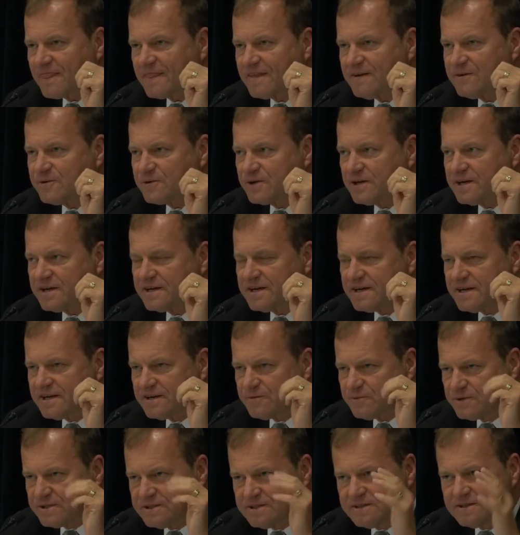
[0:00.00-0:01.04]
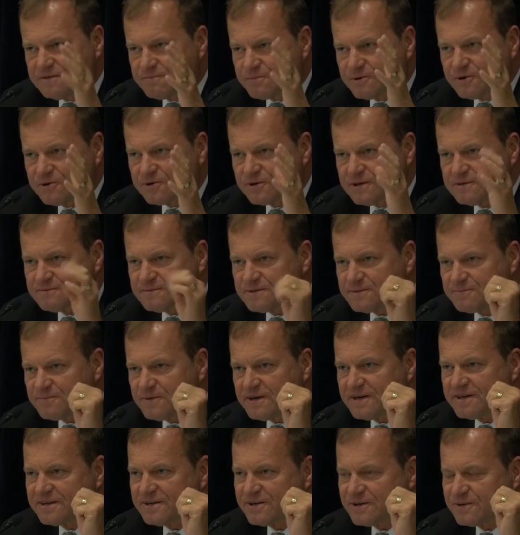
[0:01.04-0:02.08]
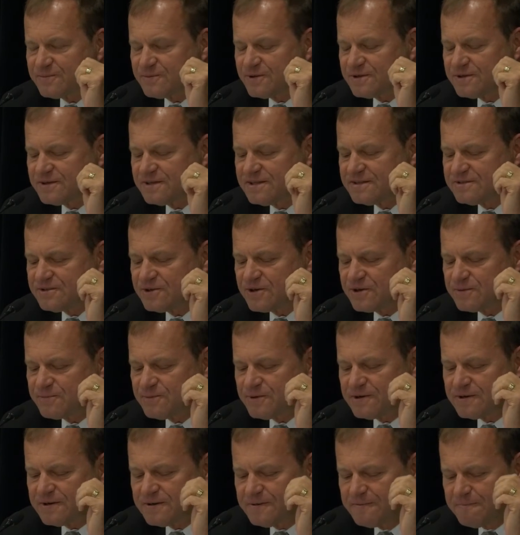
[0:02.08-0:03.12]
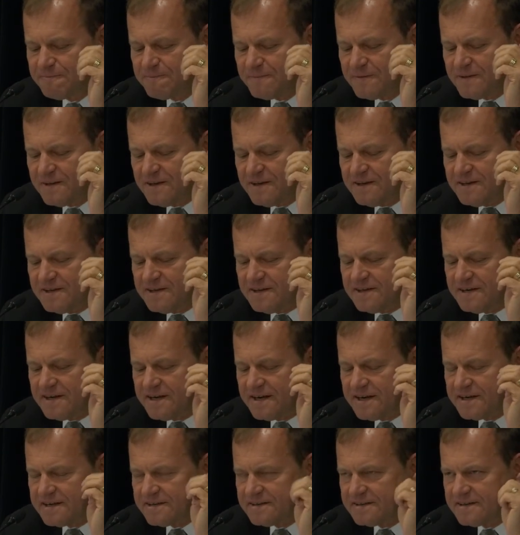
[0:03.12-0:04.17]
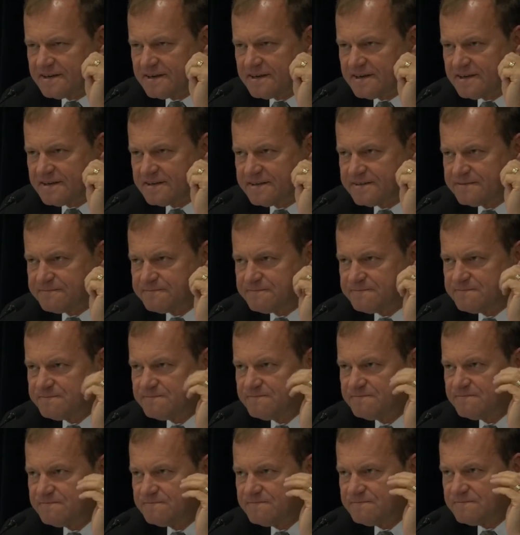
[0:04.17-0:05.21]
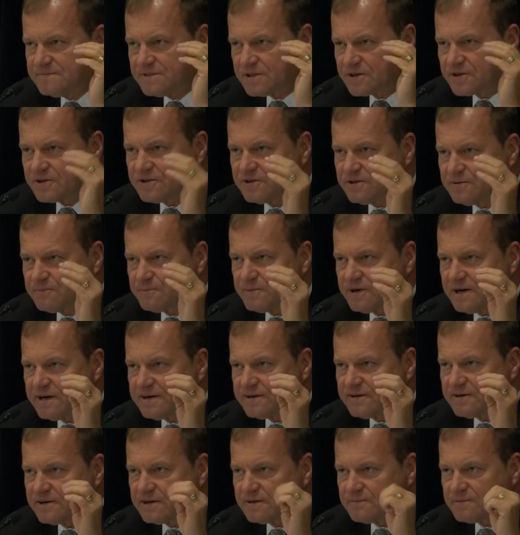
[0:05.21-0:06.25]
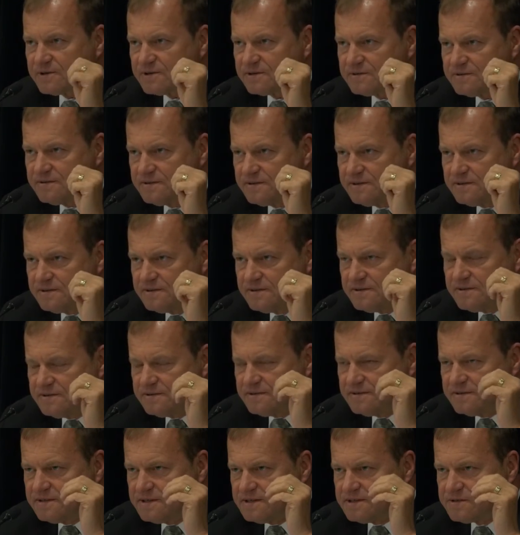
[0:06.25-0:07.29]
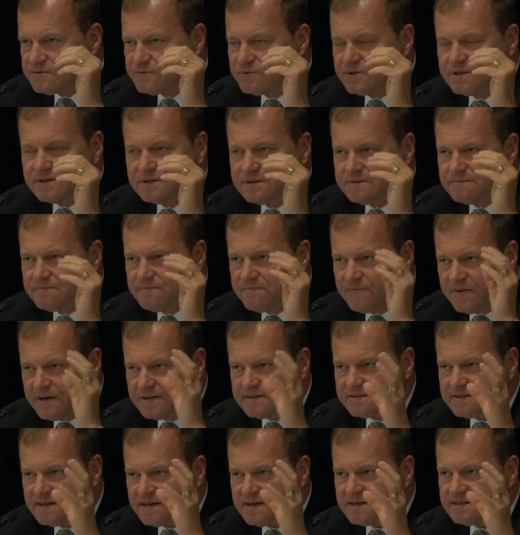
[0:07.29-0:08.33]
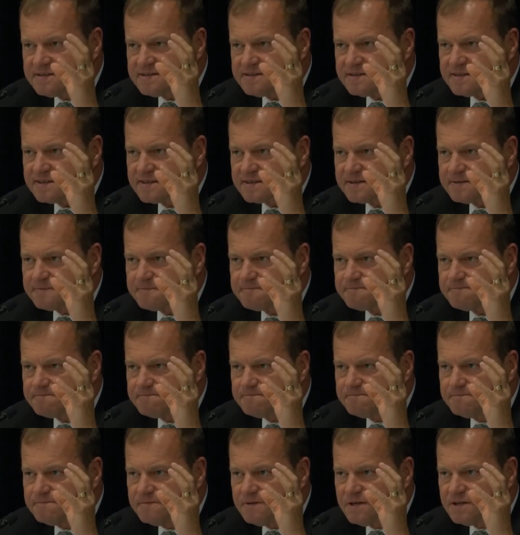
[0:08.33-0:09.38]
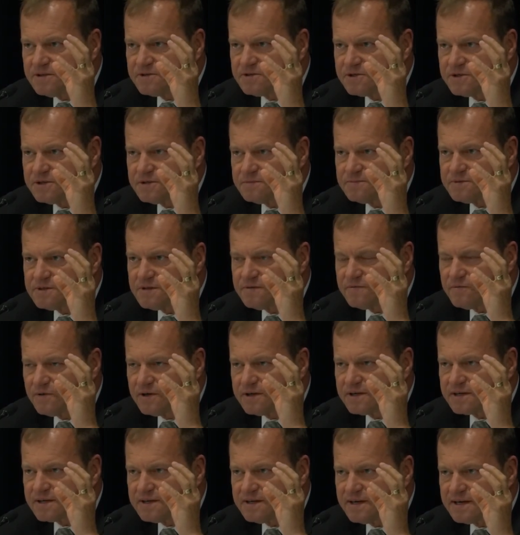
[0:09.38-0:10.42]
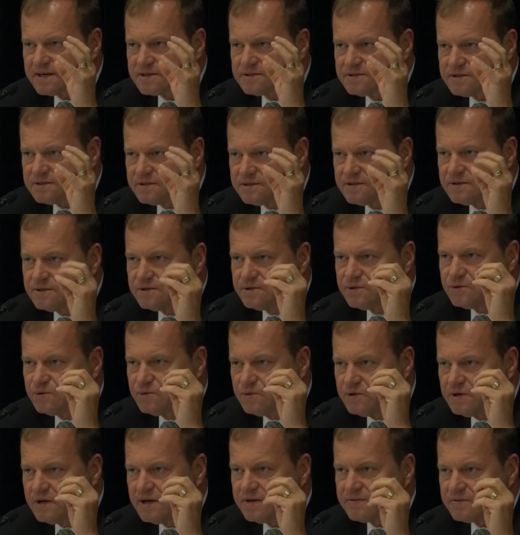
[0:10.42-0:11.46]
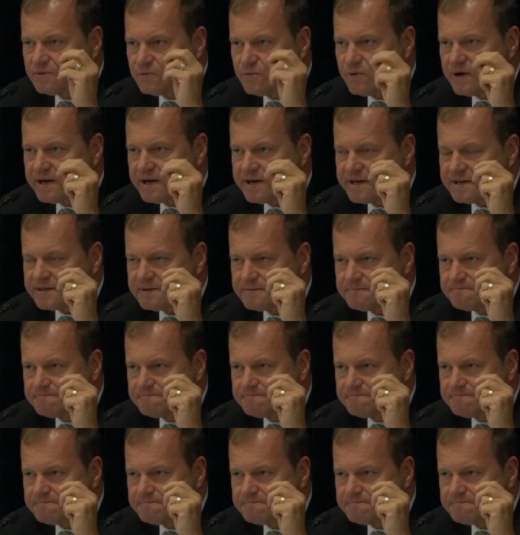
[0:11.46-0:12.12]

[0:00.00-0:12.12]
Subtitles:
Okay, we did the programs at body armor at DARPA, and the current body armor is really fantastic in terms of what it can actually do at the weight.